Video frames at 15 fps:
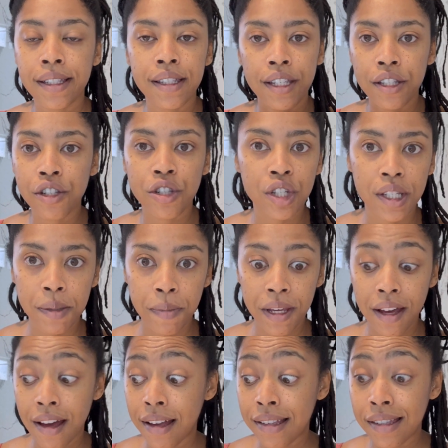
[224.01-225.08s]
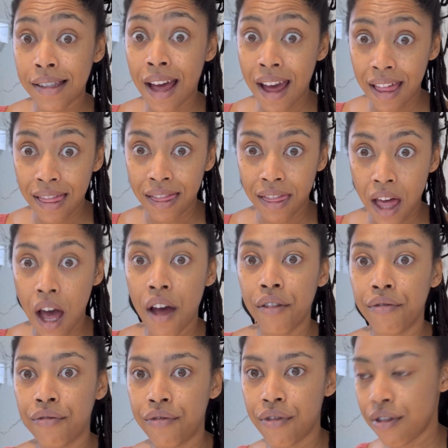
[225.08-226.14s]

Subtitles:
These is just because I love